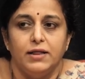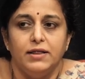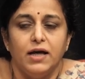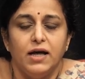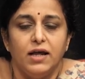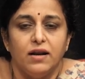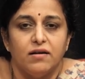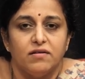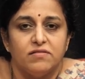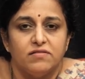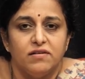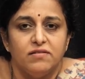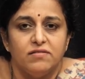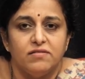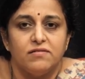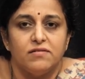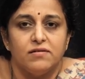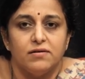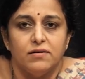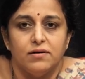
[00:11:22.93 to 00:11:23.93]
They
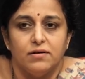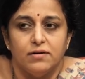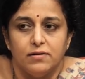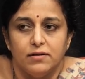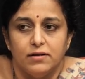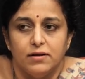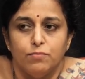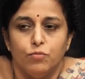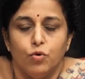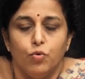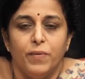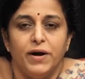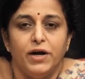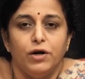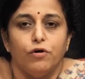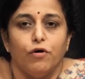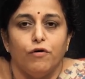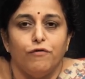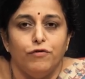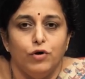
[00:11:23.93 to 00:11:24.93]
resist the
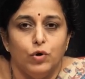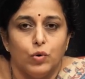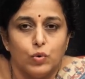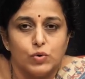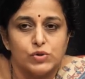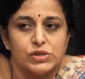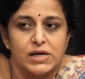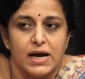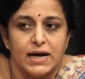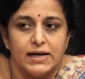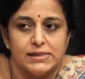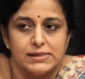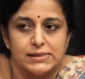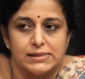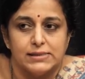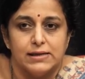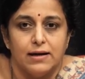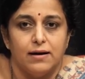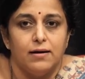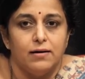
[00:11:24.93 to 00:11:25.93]
movement of
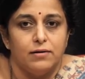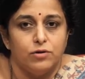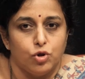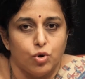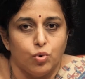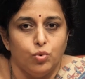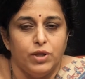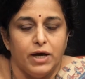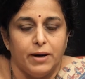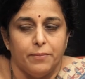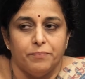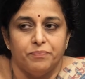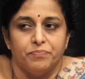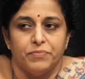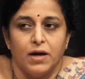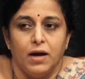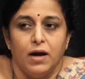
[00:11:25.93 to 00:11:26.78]
leukocytes through them.